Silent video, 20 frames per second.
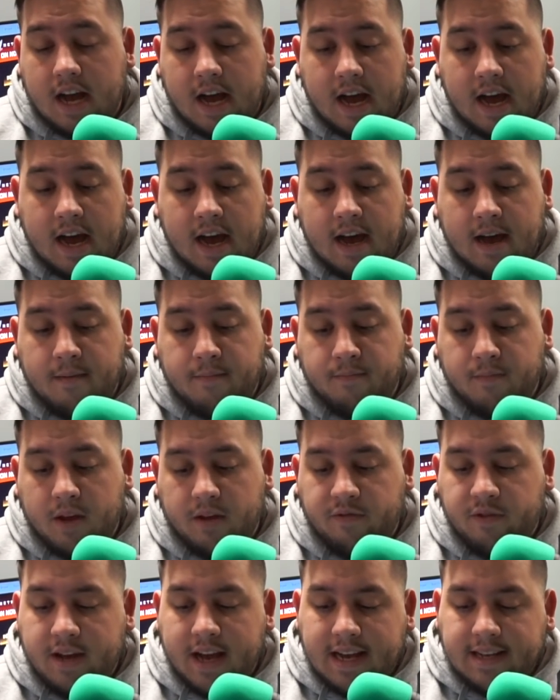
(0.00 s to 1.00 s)
Um,
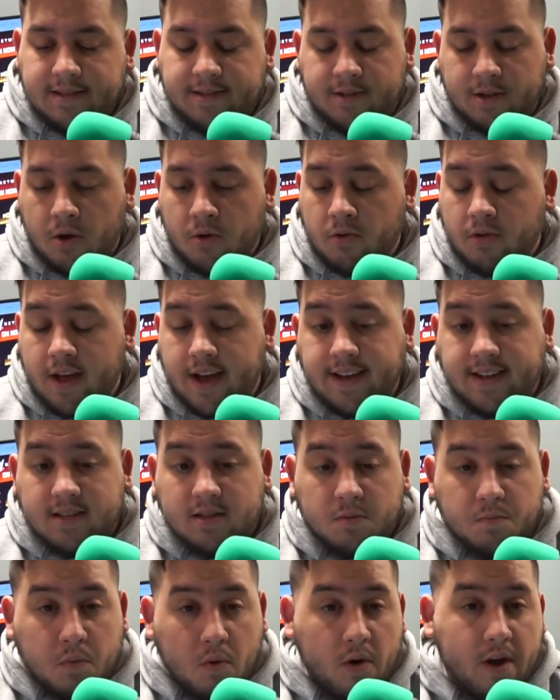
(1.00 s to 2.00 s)
if you guys don't like
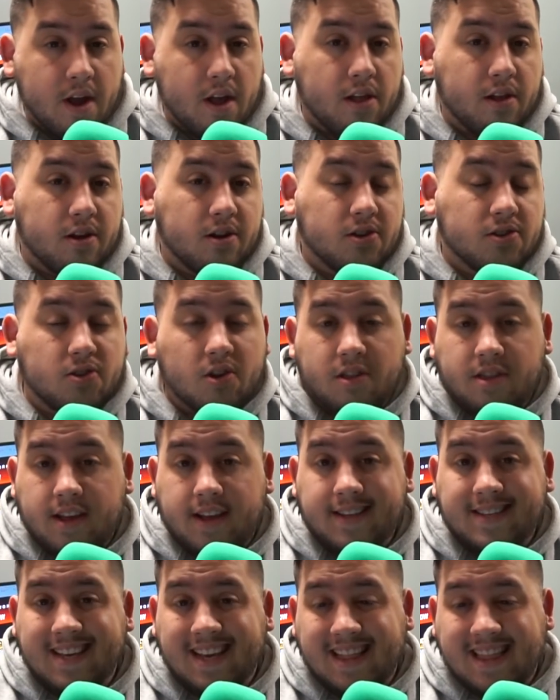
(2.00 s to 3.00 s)
spoilers or
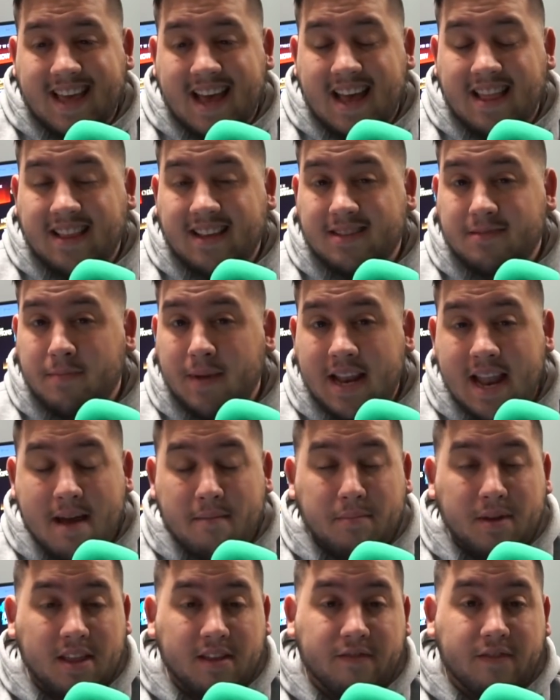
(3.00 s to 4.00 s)
things like that, this may
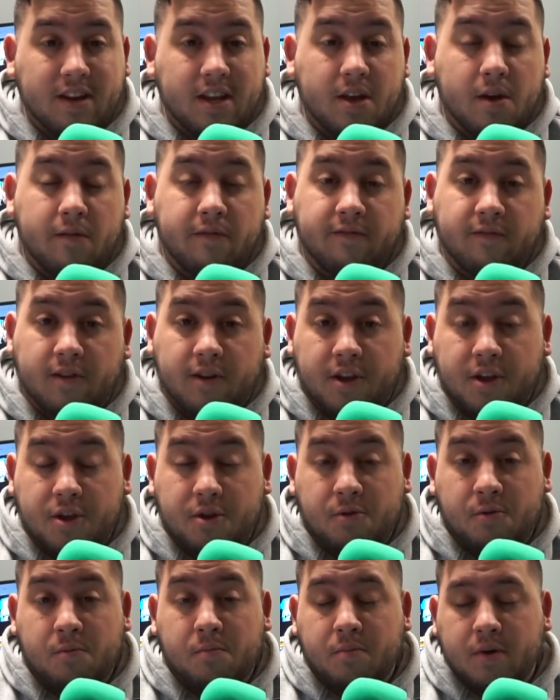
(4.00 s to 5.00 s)
not be the video for
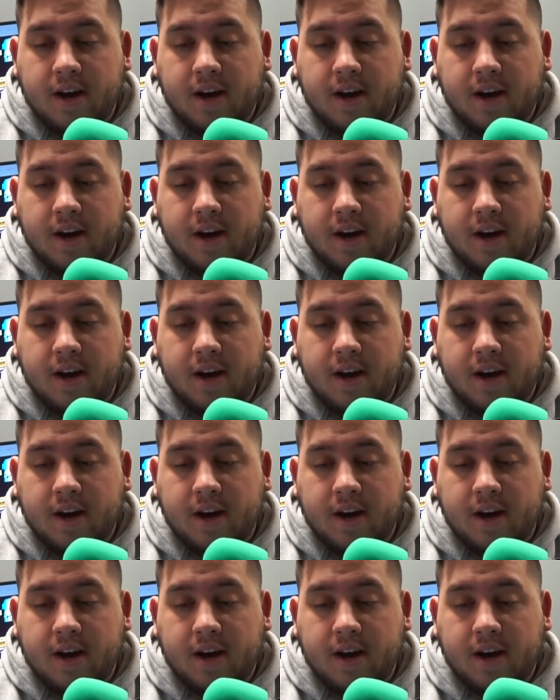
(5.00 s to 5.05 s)
you.